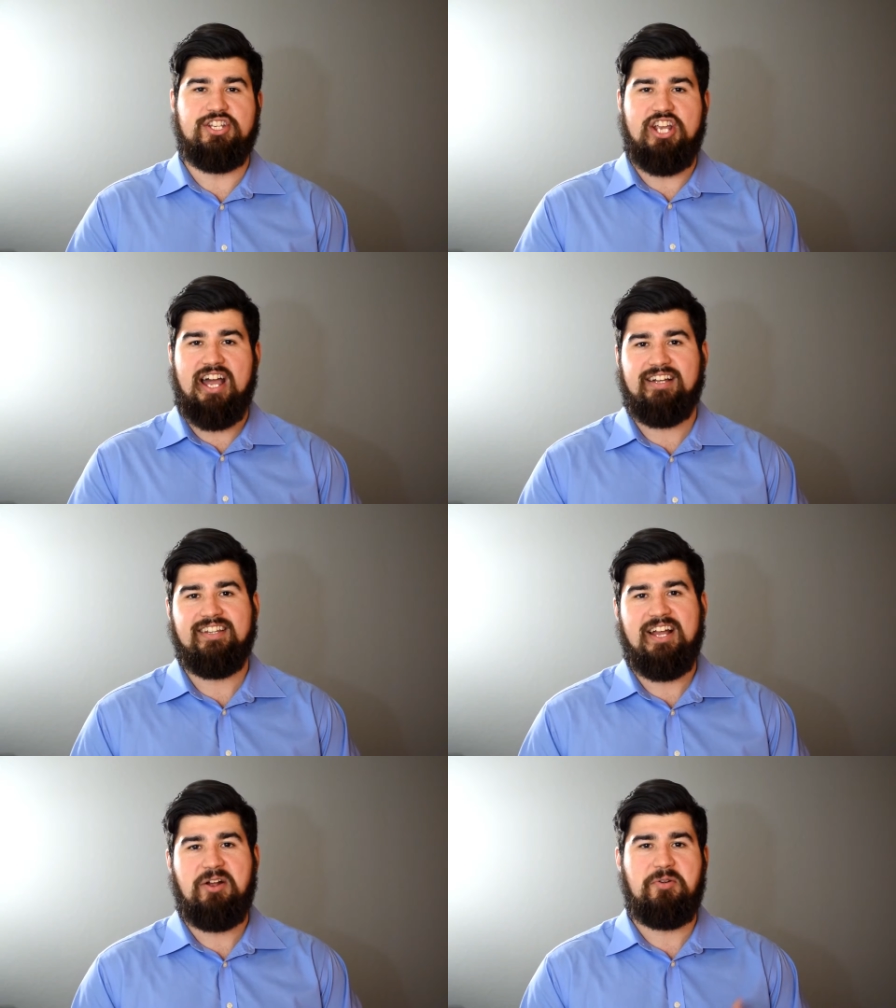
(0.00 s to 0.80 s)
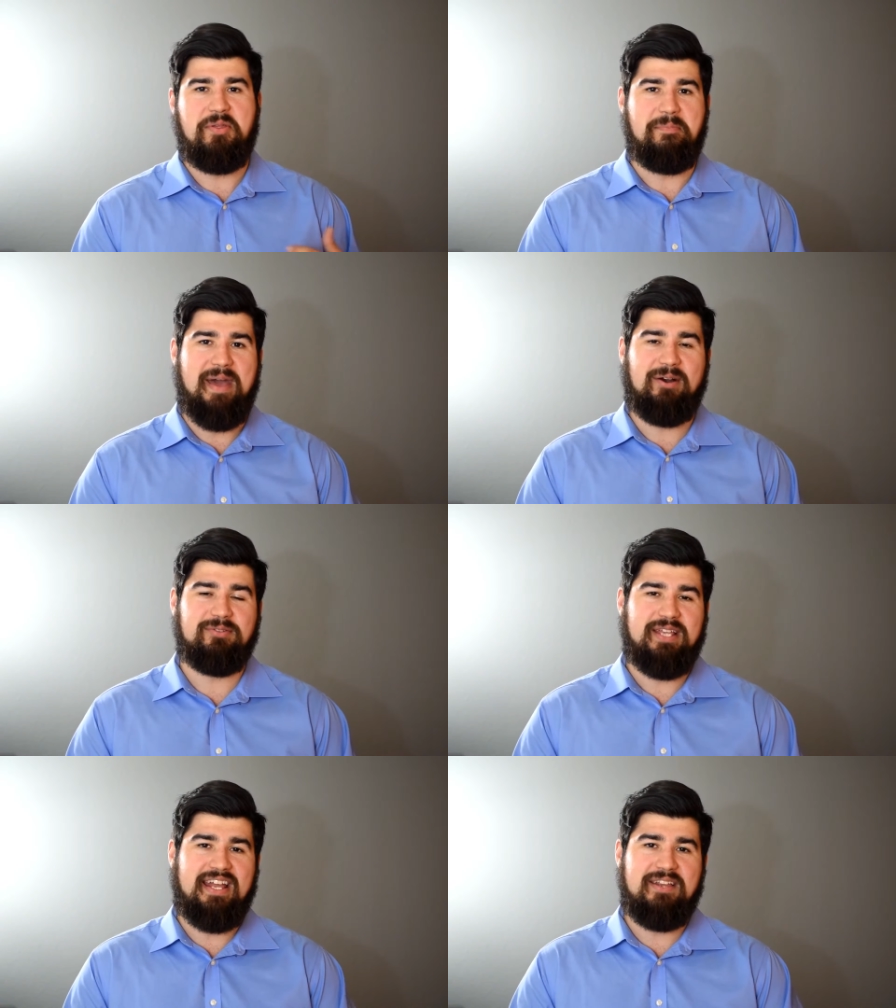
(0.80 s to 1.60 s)
chancla or the
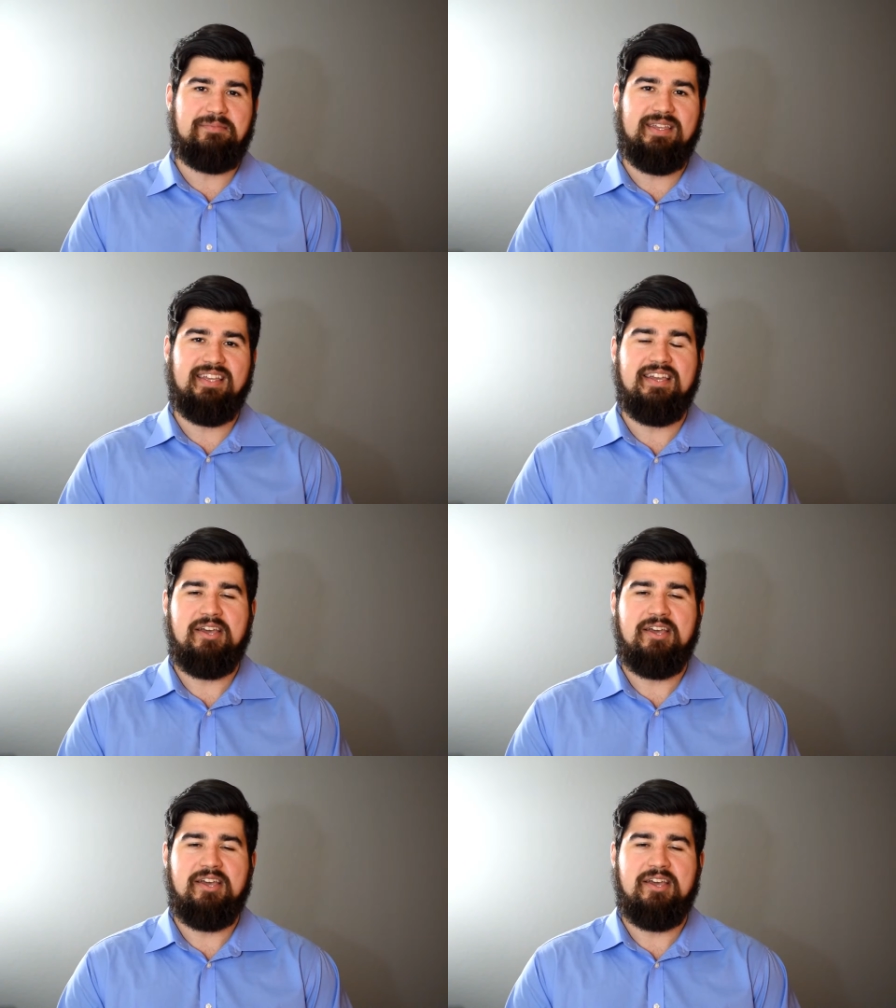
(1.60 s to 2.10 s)
belt hitting me,